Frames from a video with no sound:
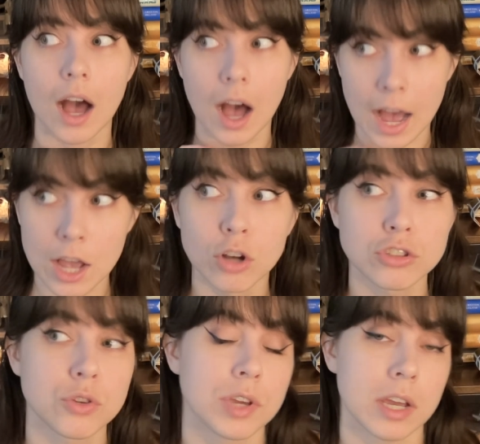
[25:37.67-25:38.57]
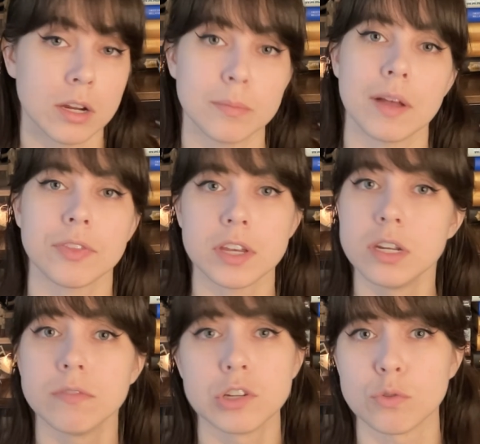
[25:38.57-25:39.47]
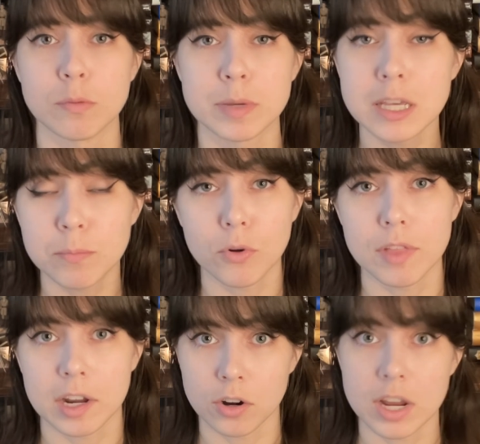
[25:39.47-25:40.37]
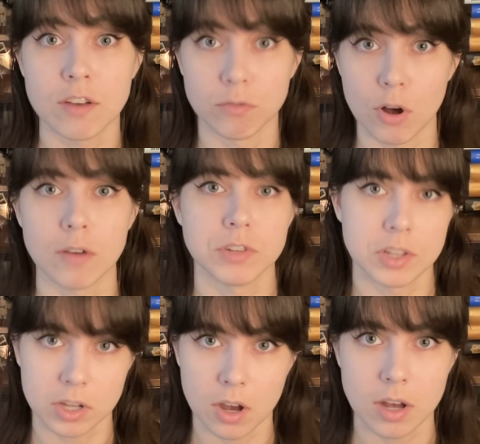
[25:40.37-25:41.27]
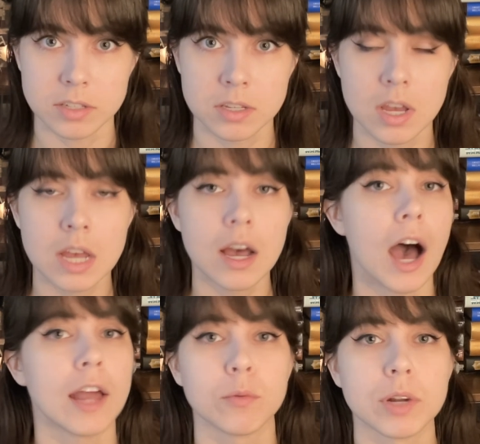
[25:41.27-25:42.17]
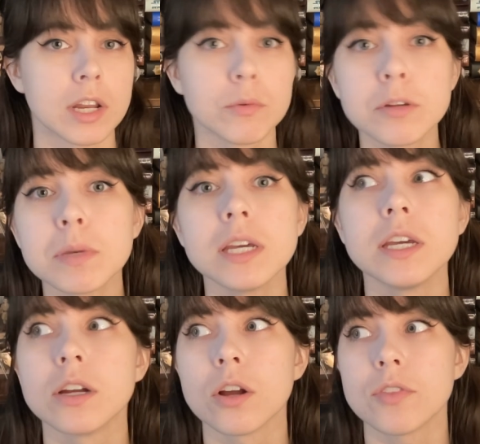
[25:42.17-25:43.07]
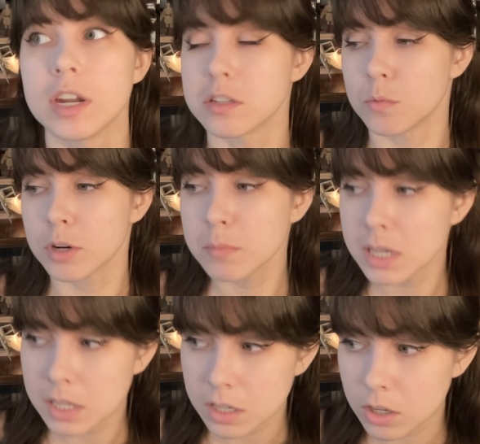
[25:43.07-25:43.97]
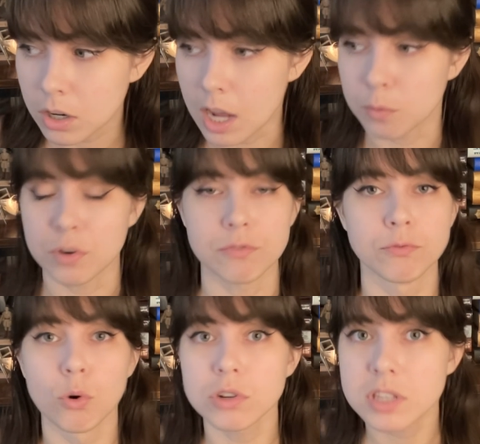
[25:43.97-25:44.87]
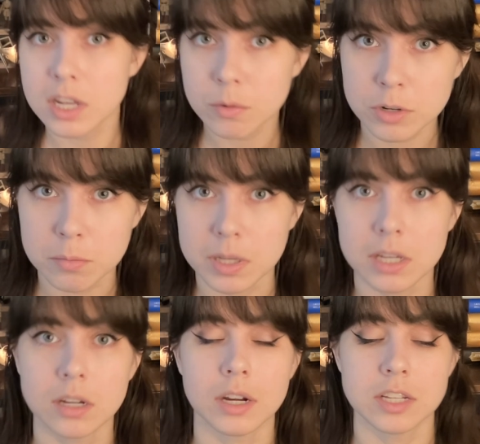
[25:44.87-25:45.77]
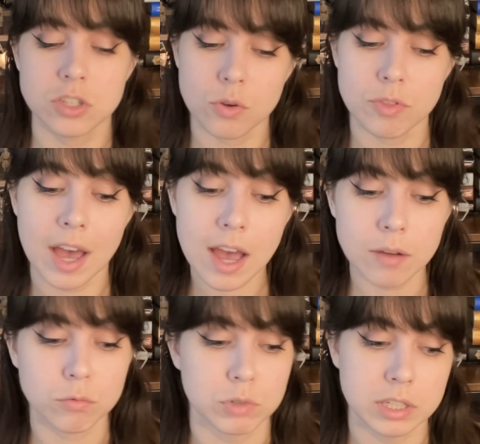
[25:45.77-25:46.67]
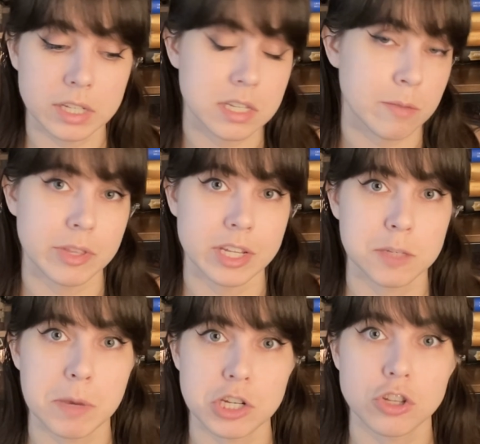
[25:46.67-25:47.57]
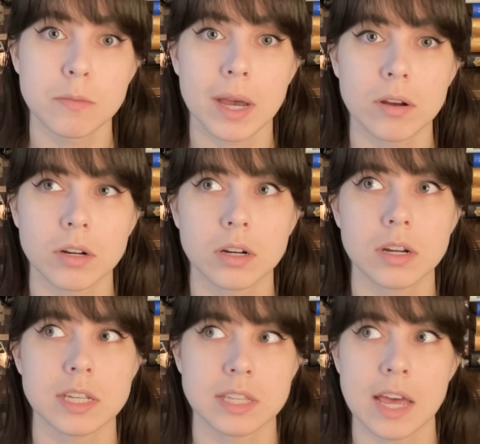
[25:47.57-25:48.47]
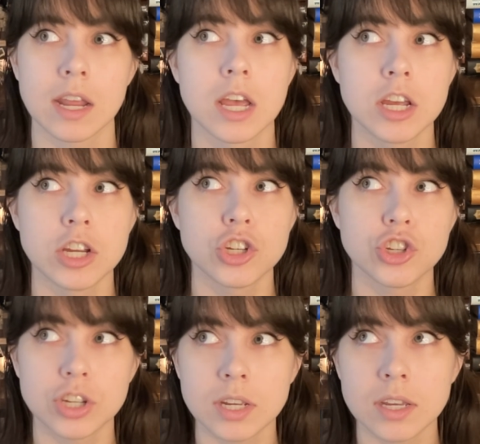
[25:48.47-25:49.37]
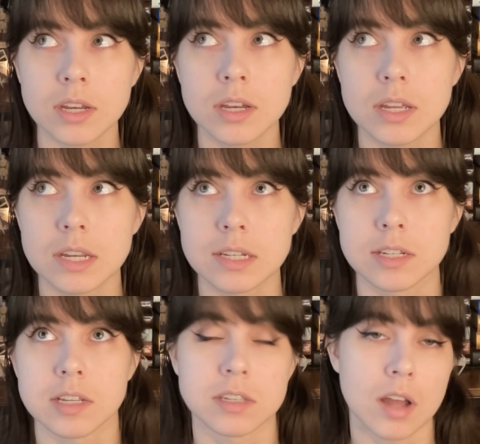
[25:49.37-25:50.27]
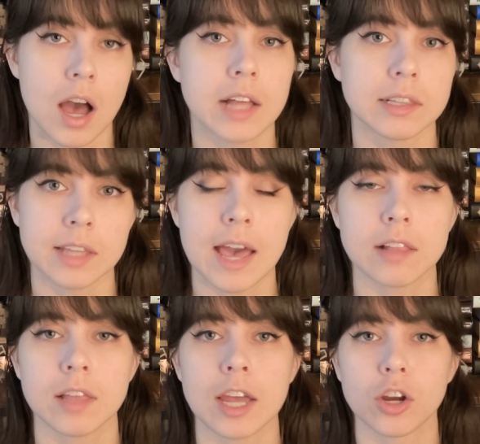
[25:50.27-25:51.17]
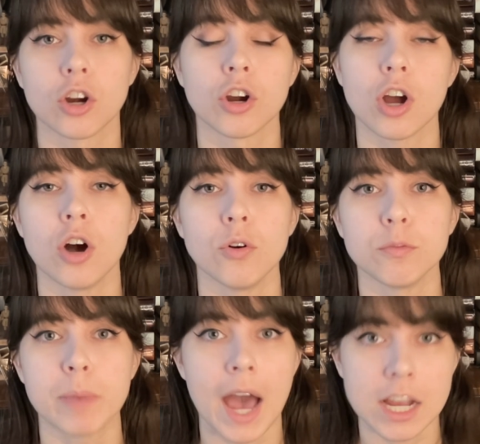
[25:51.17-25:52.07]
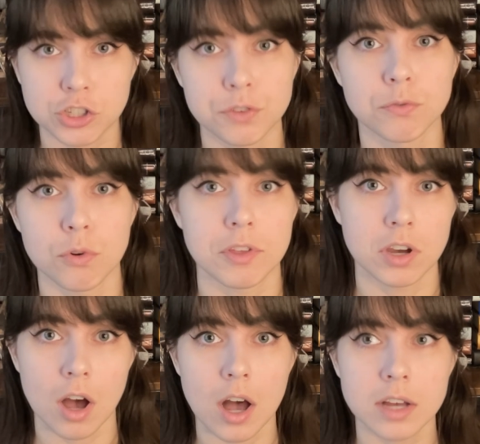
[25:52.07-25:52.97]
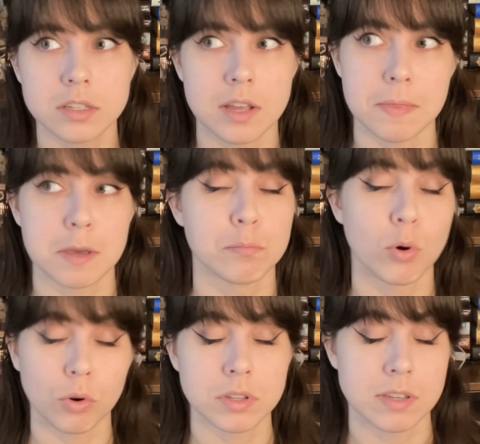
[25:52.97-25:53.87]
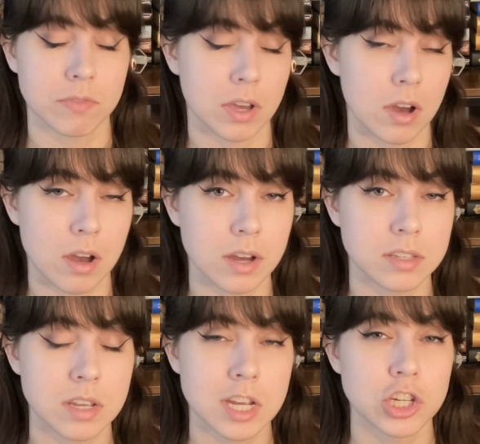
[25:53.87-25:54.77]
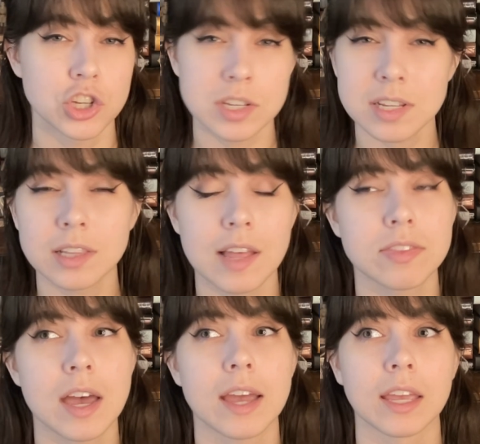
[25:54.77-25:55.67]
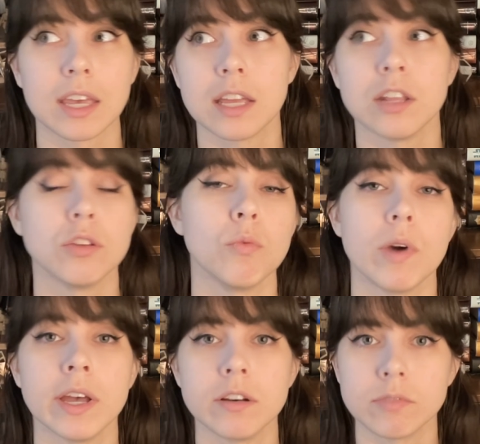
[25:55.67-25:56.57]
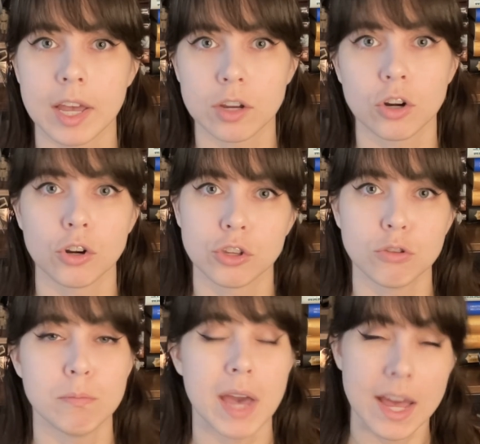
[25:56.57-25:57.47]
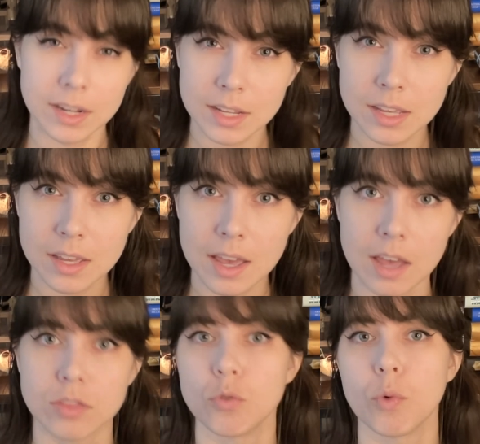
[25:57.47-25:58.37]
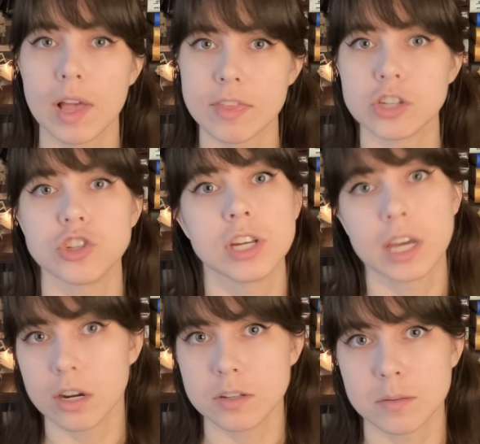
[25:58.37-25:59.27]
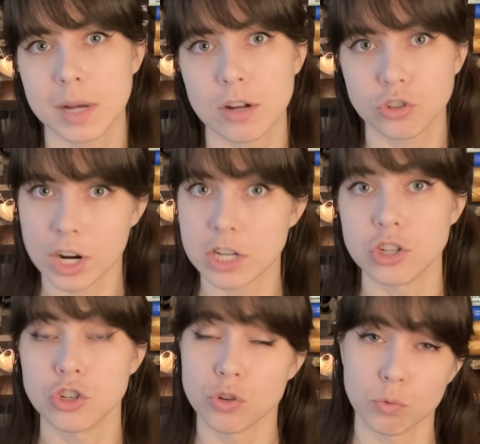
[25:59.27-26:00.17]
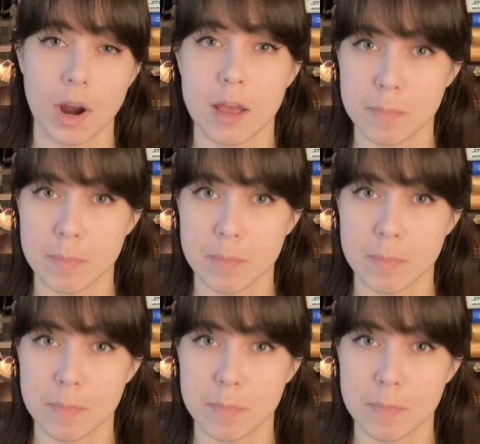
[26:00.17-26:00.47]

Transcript: I also care about the individual people that are involved in the cause. I don't want anyone to be here that doesn't want to be here. I don't want to force anyone to be here. And so that really is something that's special about her, is that she does not let, like, her own passion for the cause and the importance of the cause, she doesn't let that get in the way of, like, her humanity and the way that she cares about trying to do right